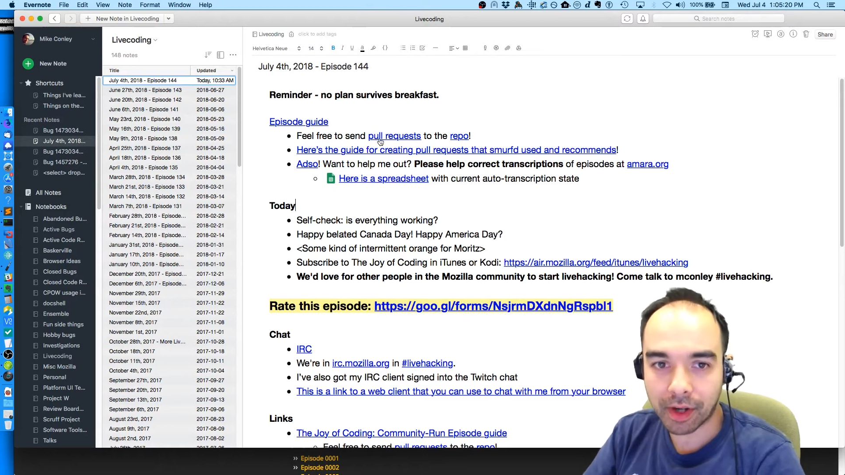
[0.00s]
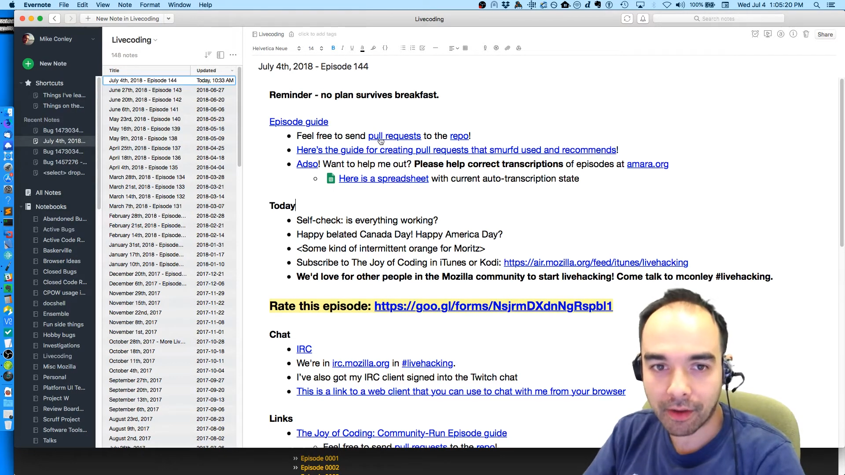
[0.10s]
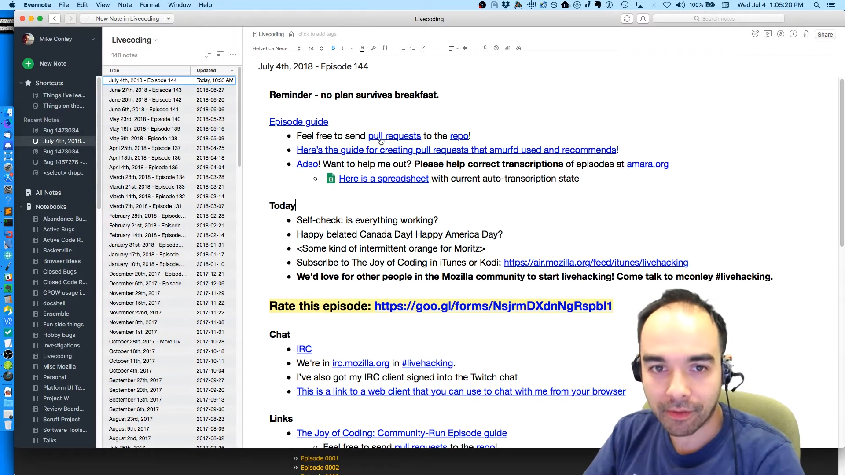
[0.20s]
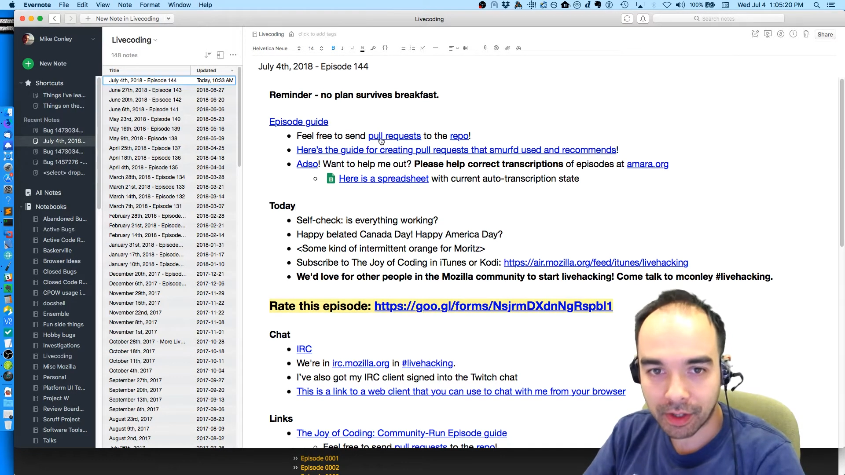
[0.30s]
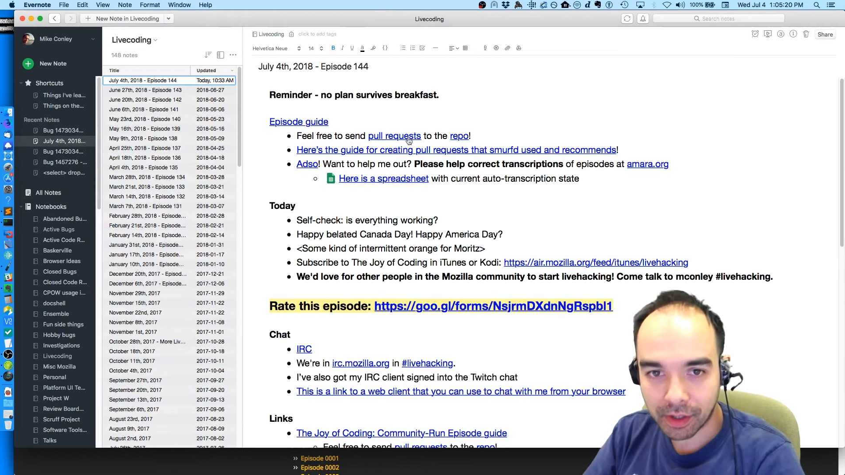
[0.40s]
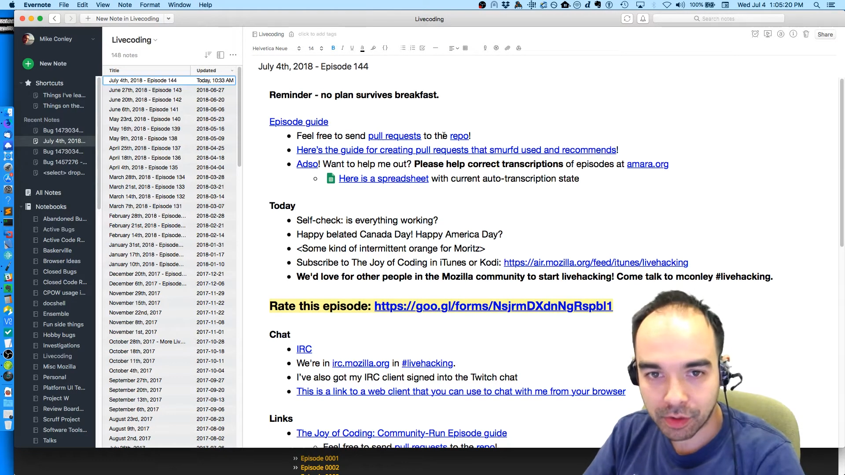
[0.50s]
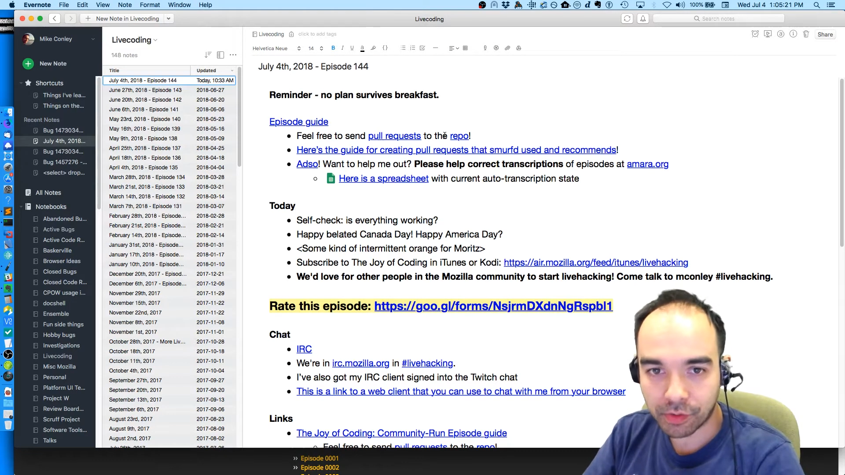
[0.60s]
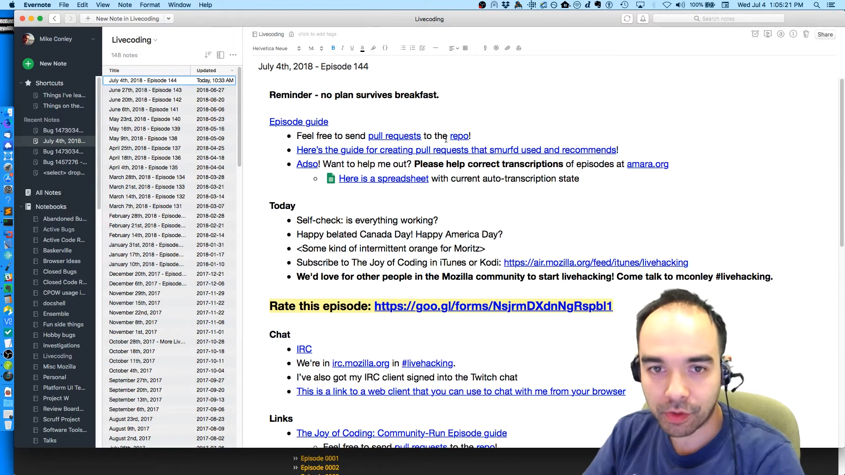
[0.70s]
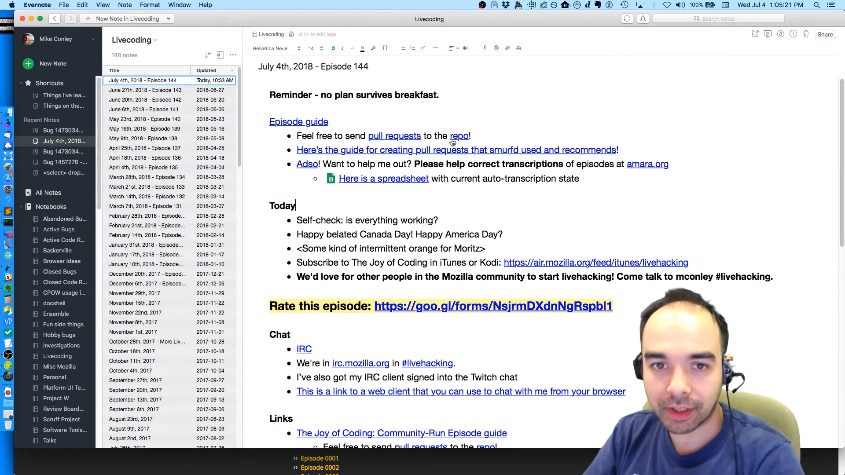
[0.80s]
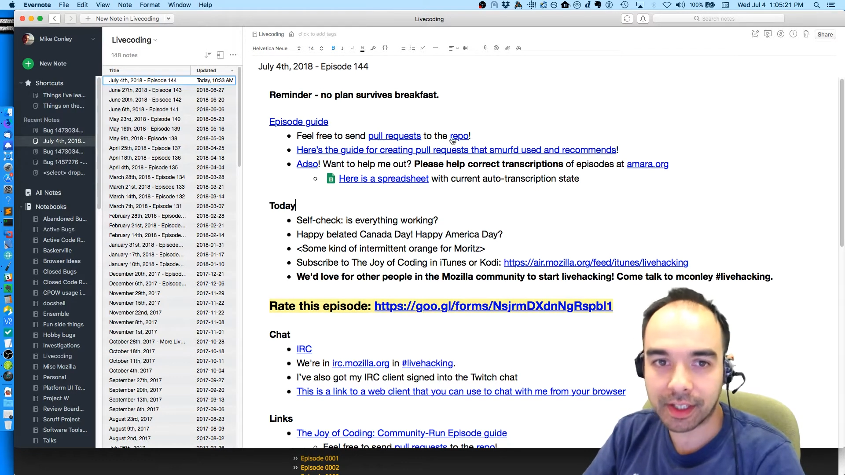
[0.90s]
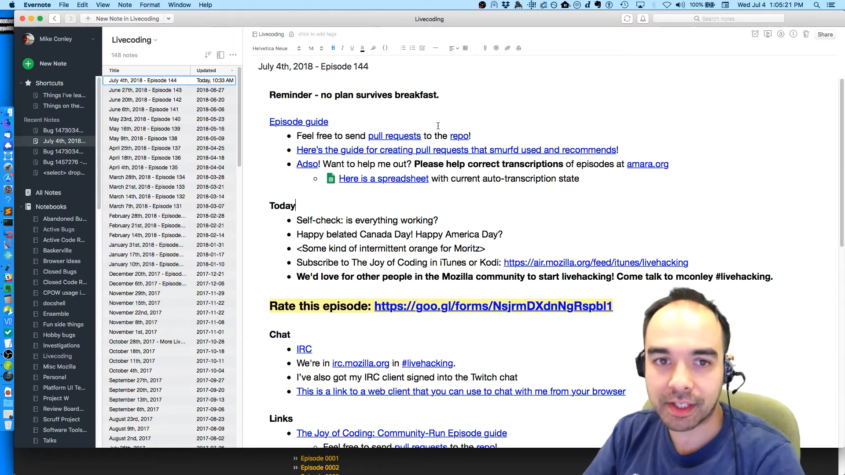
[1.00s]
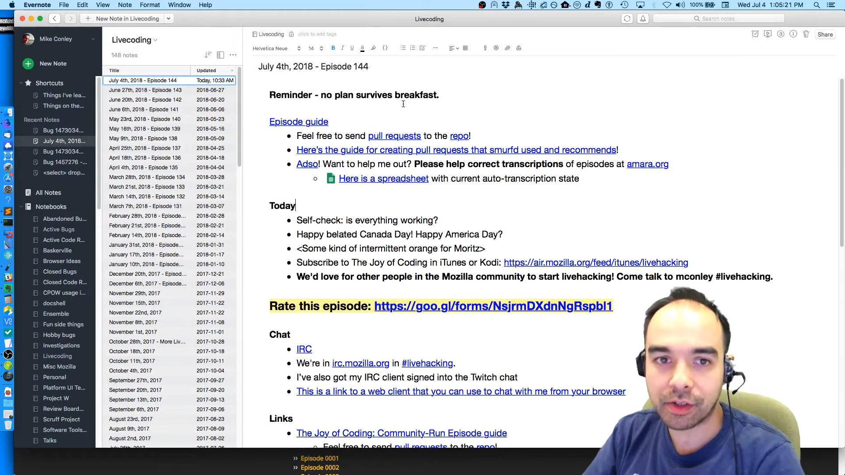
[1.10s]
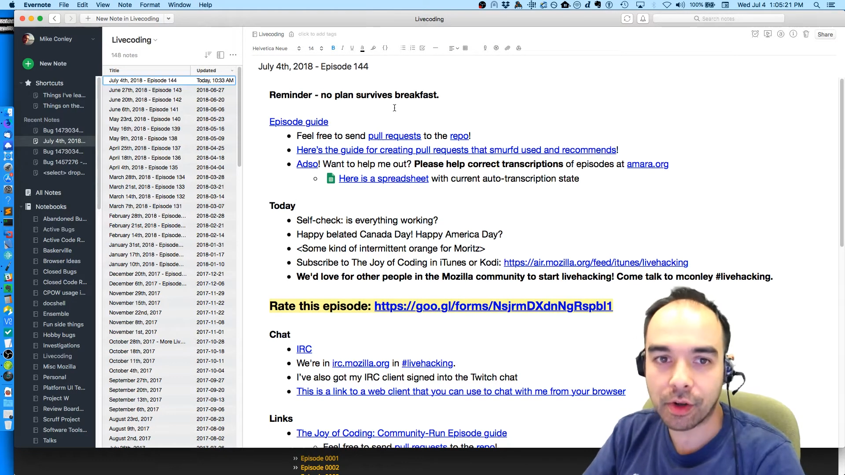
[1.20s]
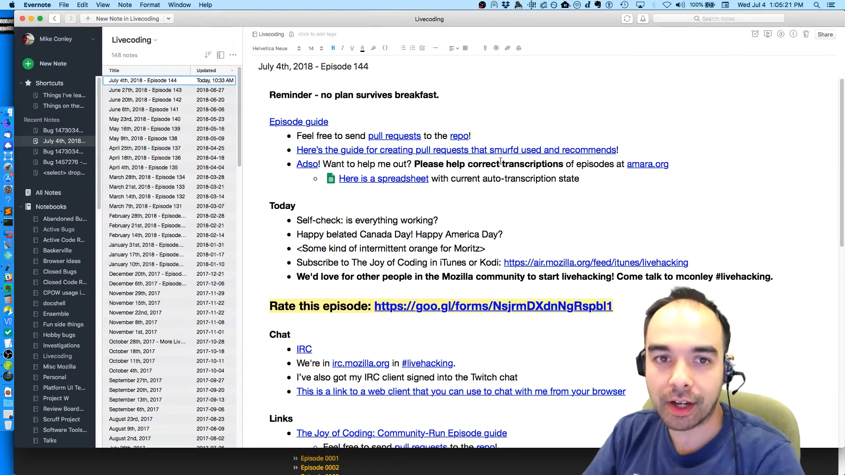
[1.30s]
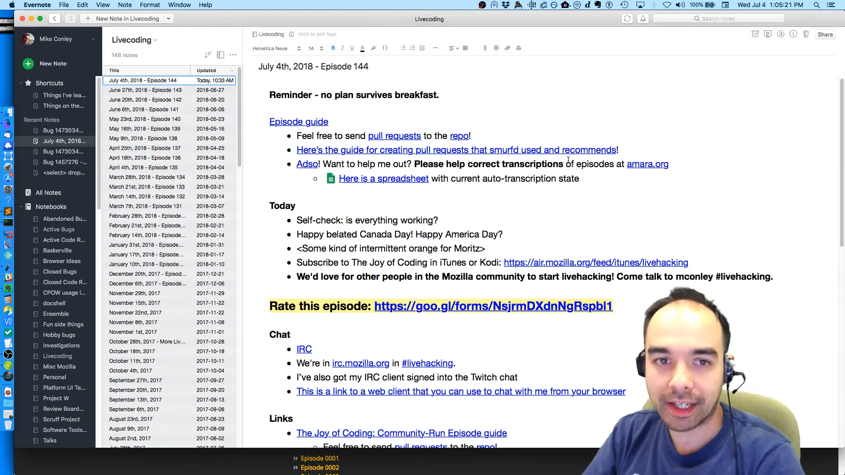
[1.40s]
not very useful unless you
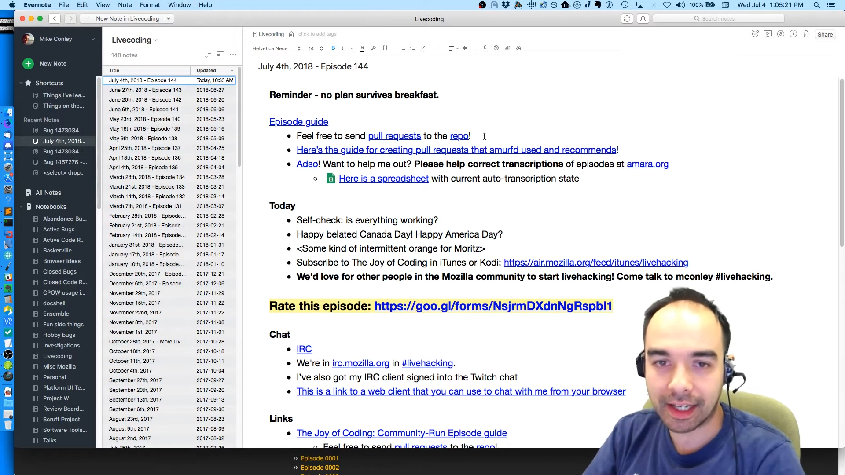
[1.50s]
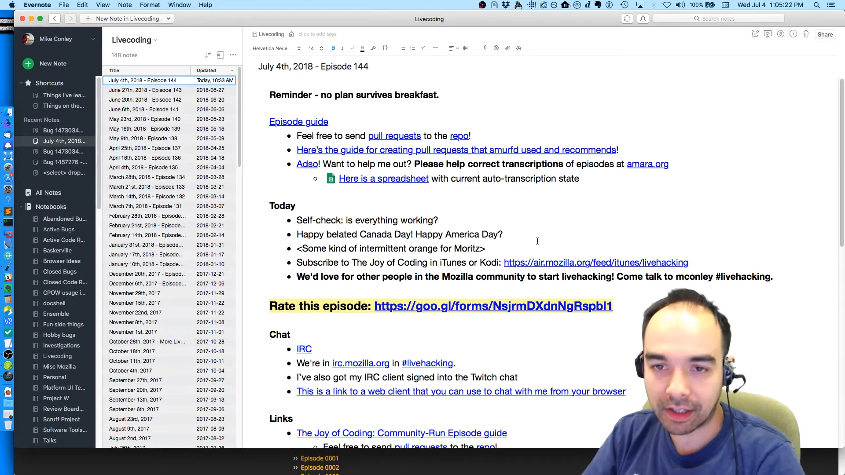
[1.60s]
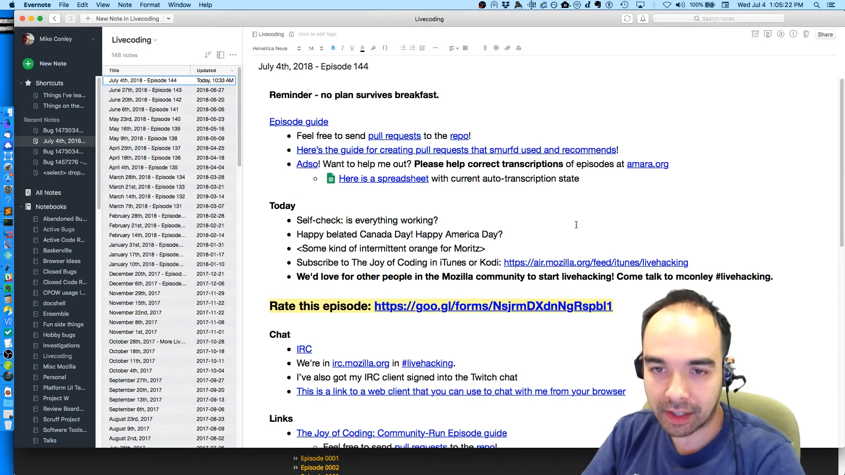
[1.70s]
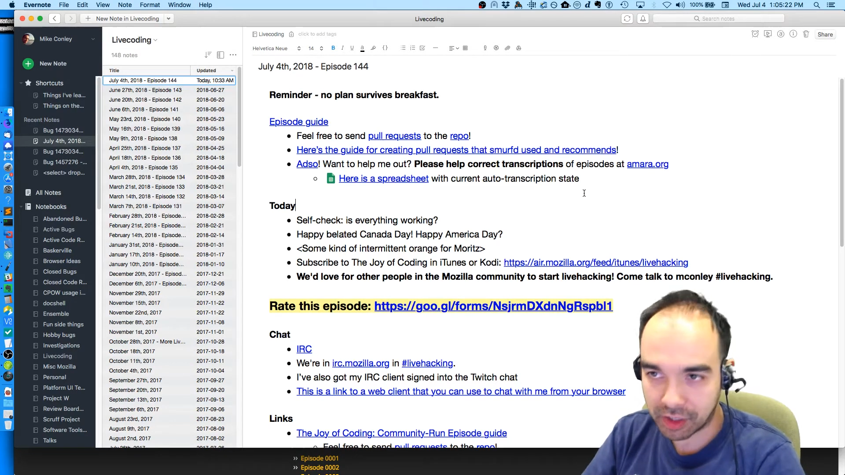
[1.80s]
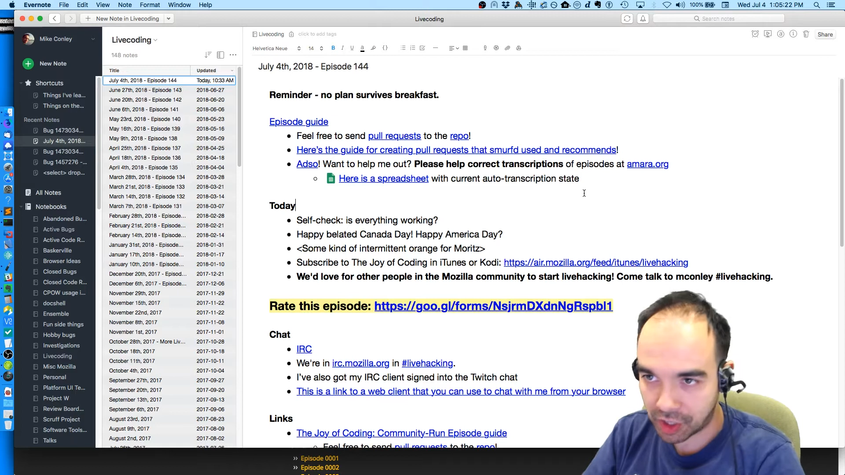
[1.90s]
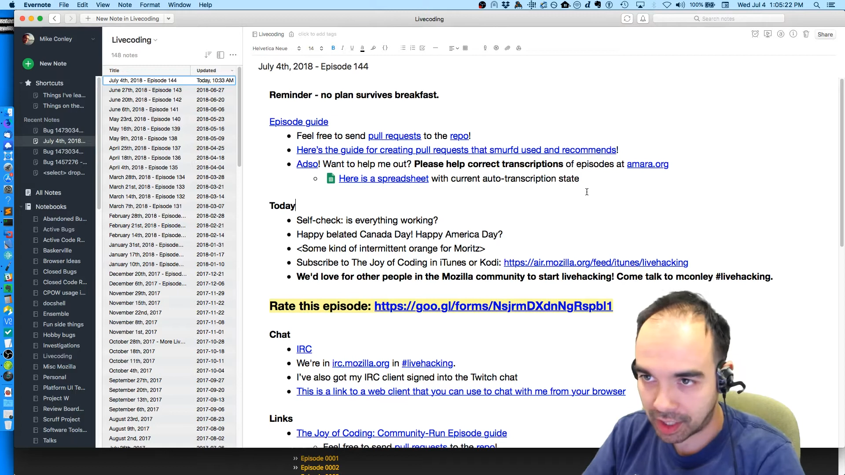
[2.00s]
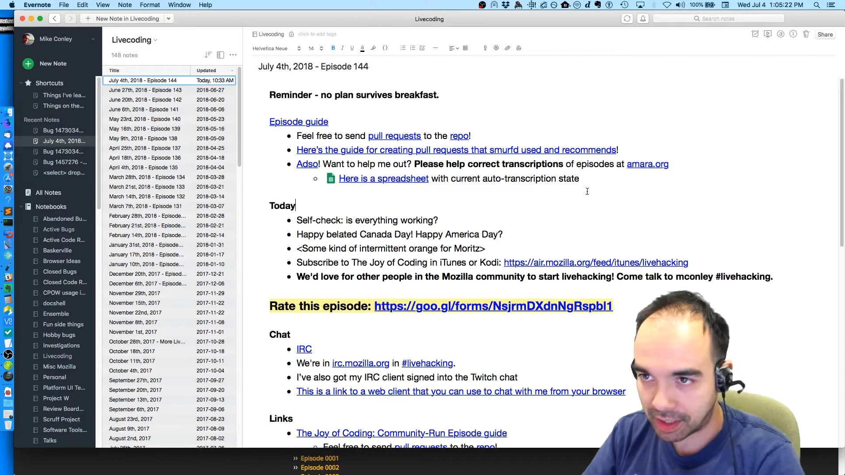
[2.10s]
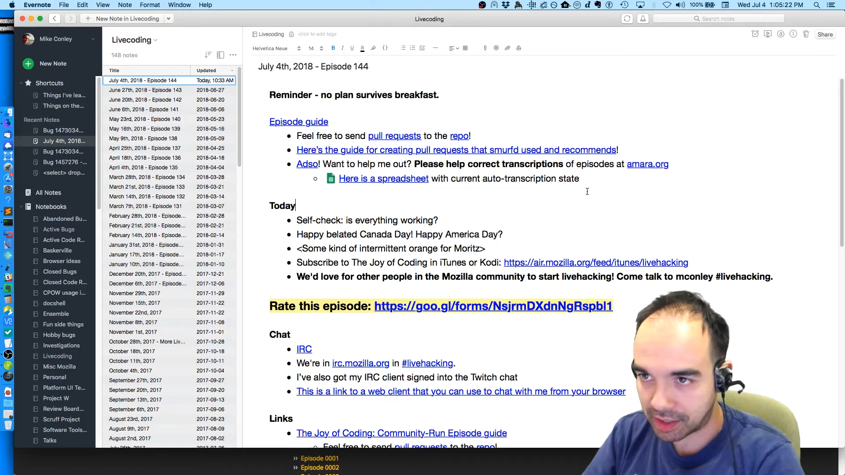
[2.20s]
know how to get to the agenda.